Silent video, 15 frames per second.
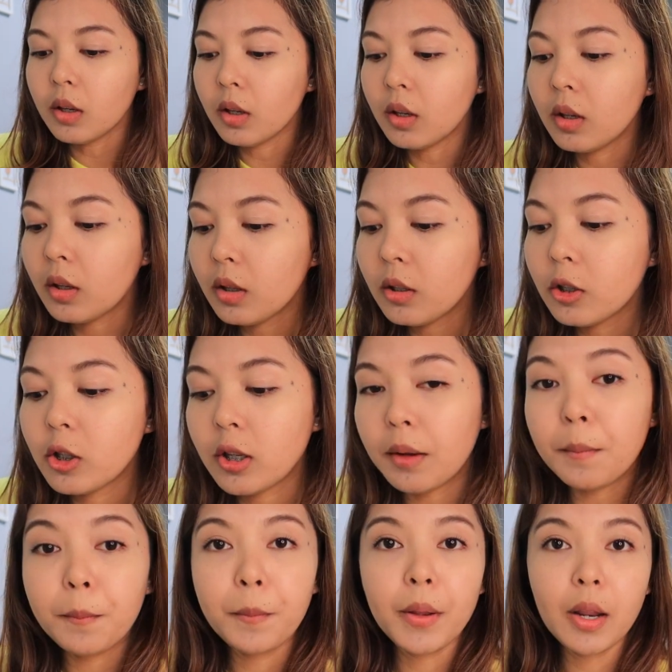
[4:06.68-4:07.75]
And
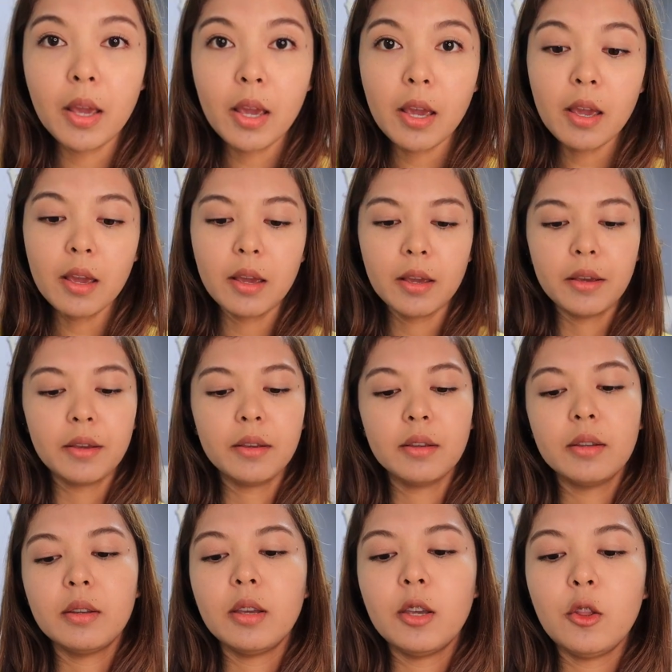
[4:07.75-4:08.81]
syempre,
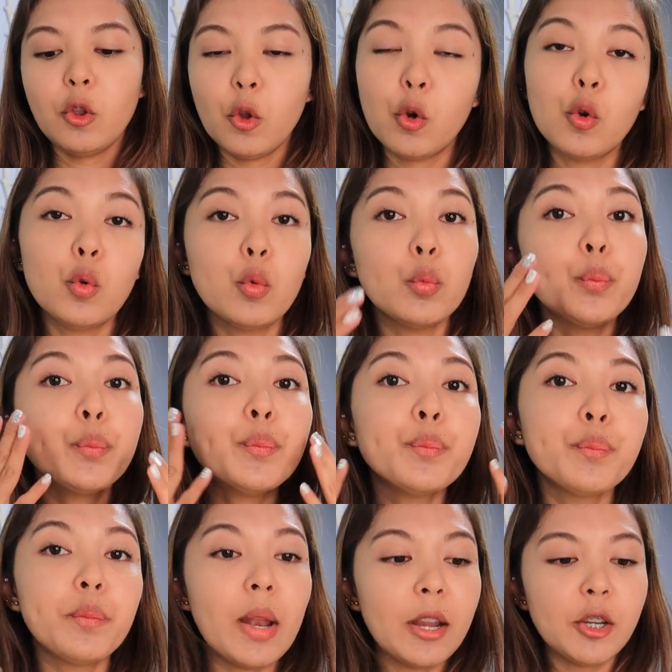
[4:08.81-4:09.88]

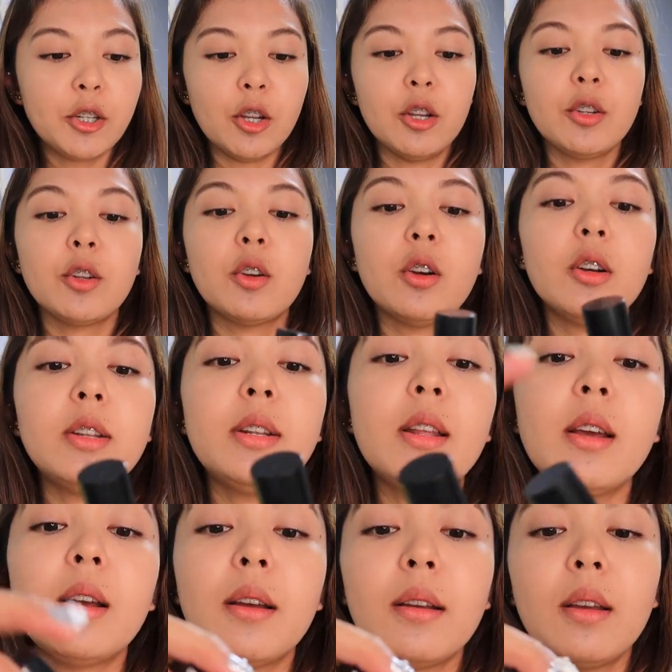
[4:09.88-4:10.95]
itong blush on ko
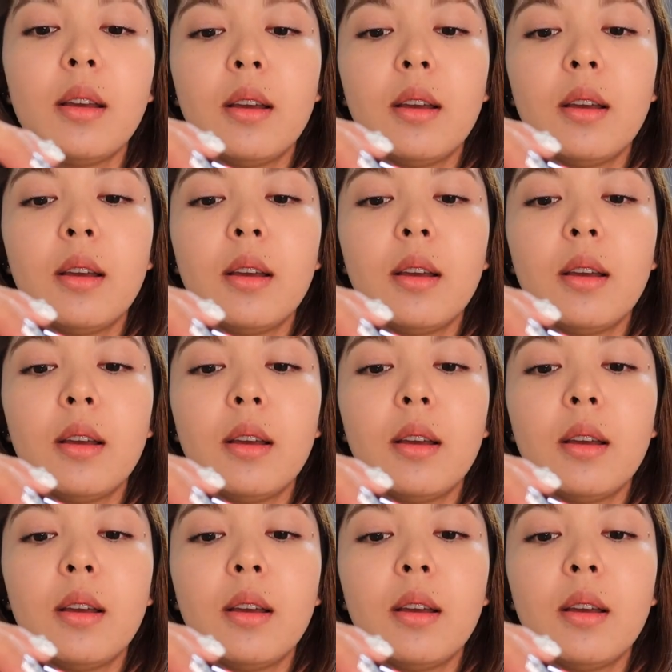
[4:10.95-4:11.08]
na